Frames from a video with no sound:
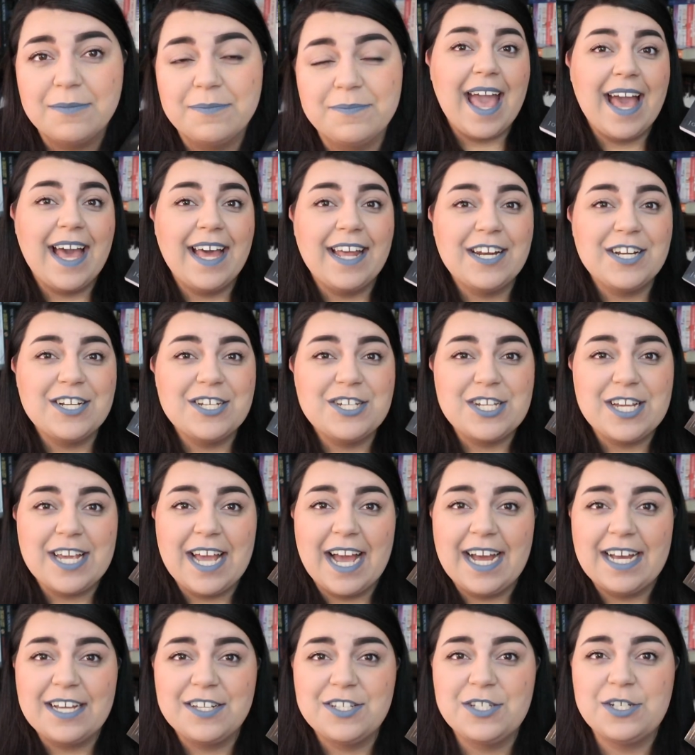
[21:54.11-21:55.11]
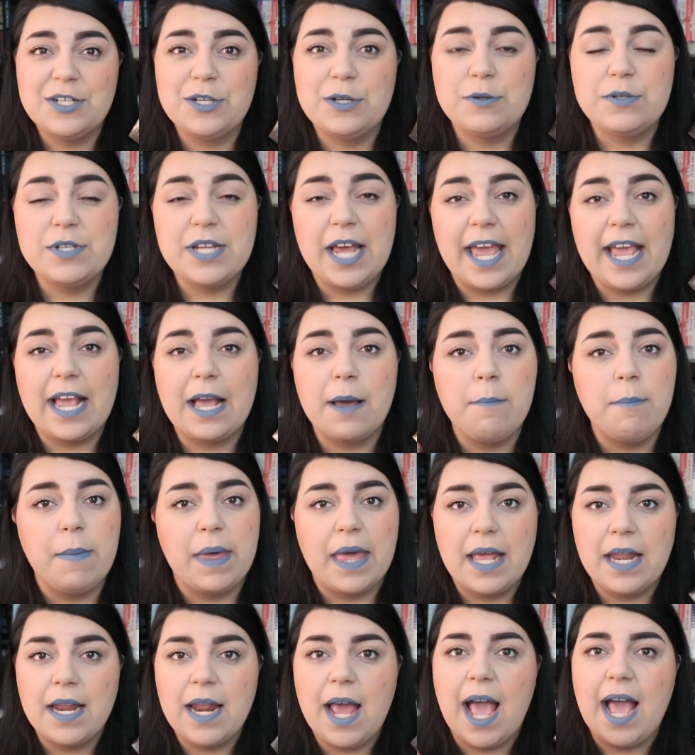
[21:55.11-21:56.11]
And she has to take
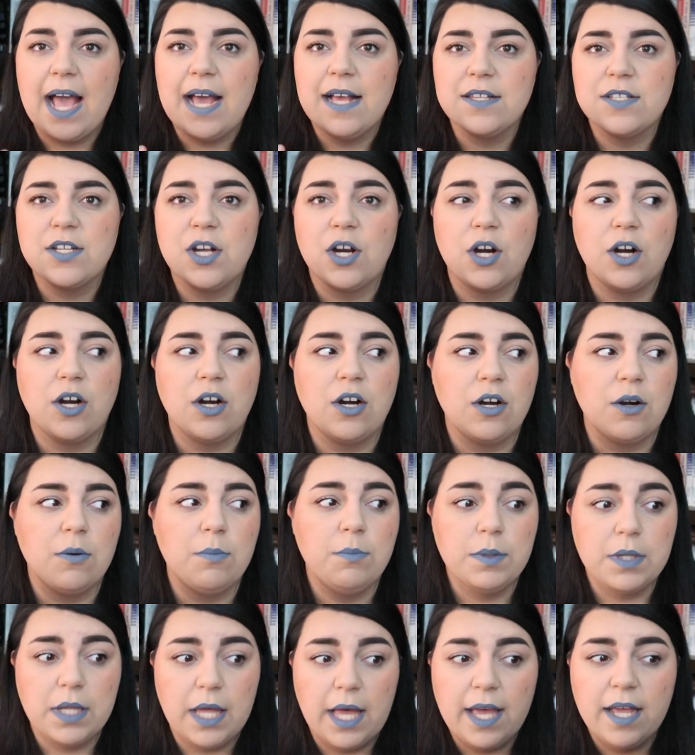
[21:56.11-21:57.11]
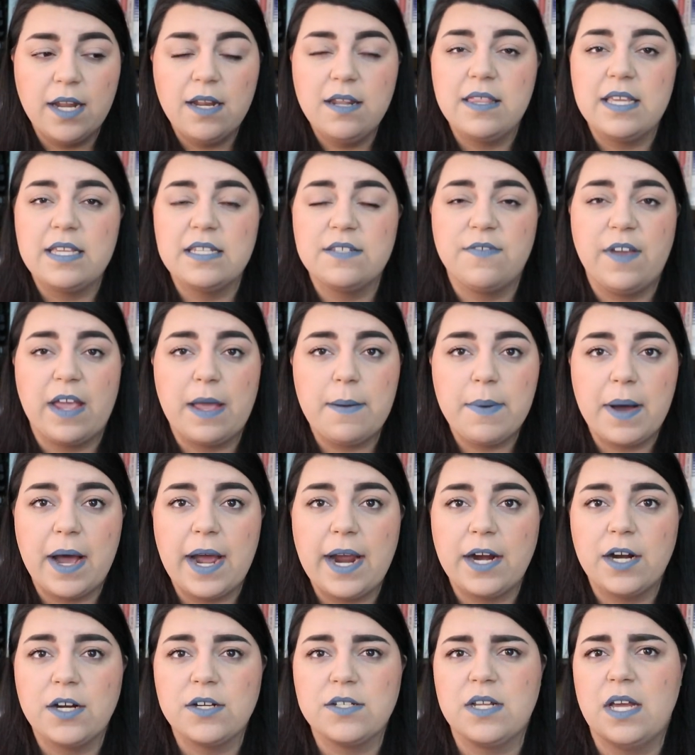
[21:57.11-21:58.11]
men as her blood, these
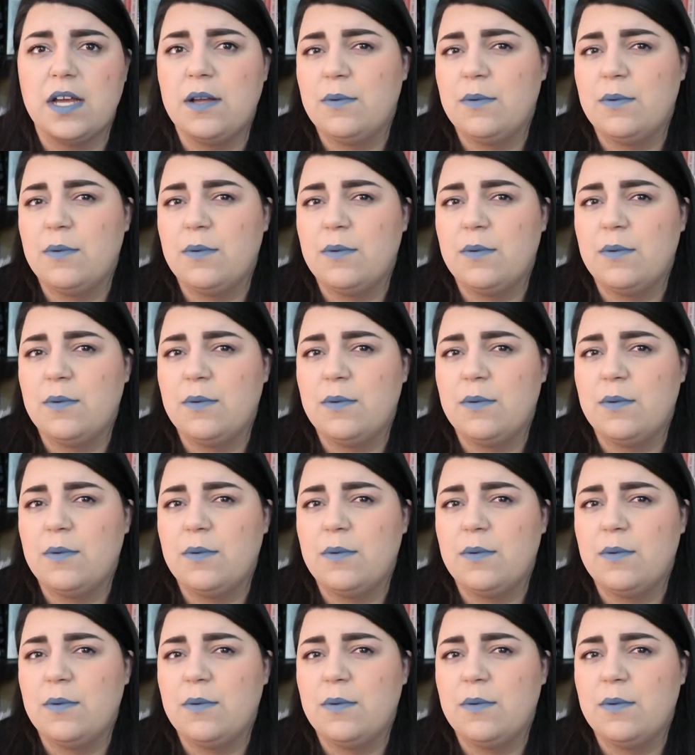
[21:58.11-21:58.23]
vampires.